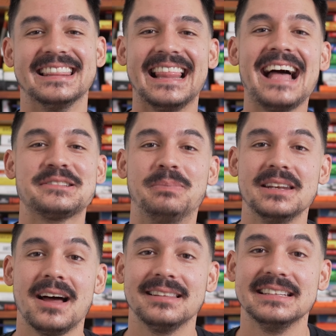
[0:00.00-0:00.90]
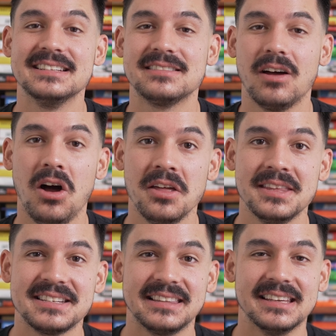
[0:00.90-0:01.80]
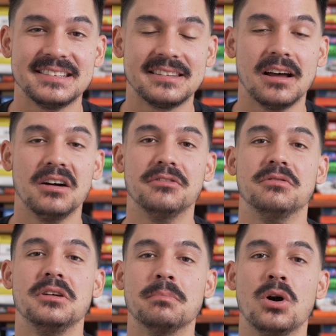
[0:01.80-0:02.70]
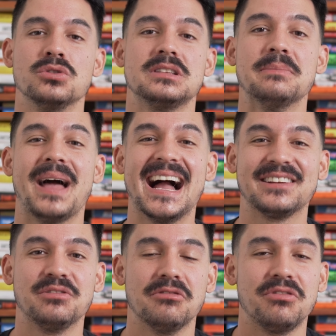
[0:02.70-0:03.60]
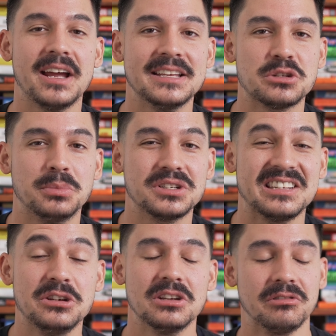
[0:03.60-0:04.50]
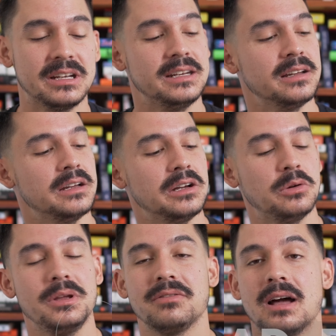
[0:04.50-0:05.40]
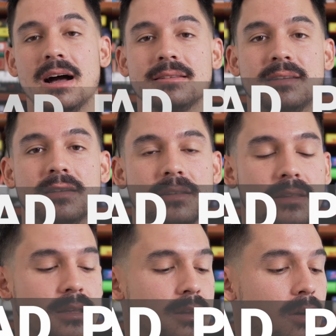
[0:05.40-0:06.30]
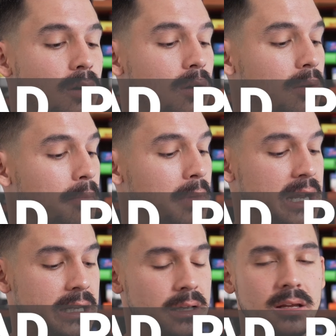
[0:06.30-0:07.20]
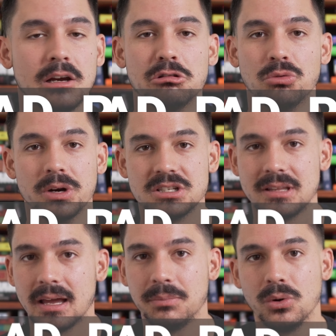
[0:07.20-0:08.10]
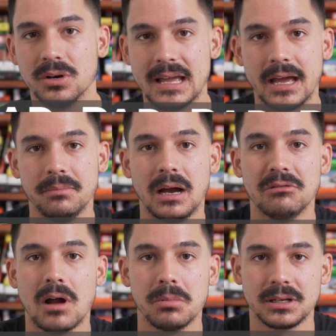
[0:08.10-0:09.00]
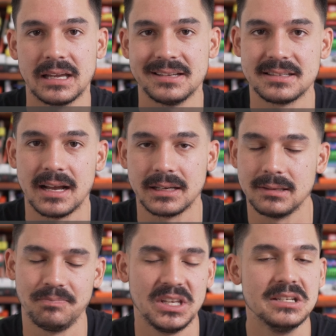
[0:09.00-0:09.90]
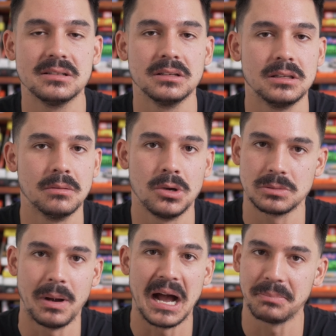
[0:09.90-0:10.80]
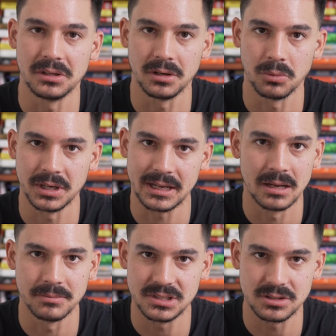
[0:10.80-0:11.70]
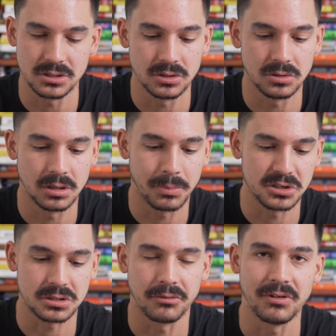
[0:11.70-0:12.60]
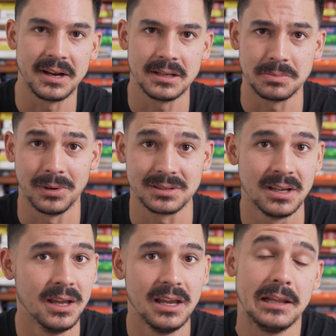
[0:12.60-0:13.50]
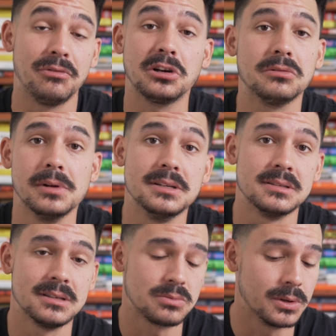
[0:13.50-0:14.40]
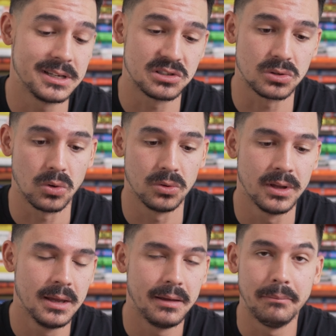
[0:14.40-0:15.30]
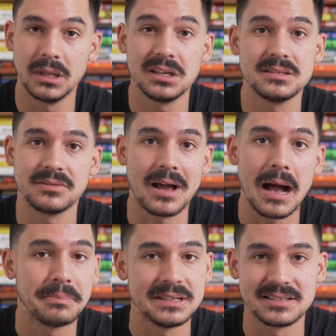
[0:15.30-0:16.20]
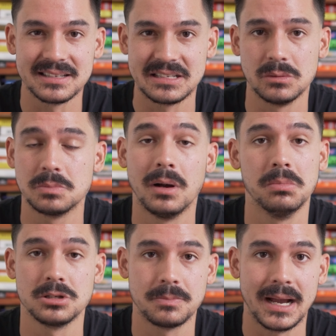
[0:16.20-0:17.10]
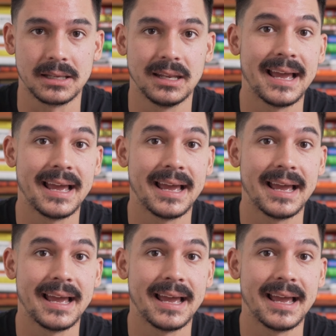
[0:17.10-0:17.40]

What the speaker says: And last but not least on this list of the most impactful financial books that you can read, we have got the almighty Rich Dad, Poor Dad by Robert Kiyosaki. Easily the most popular when it comes to the personal finance books, and for good reason. This one has sold millions of copies since it was published back in the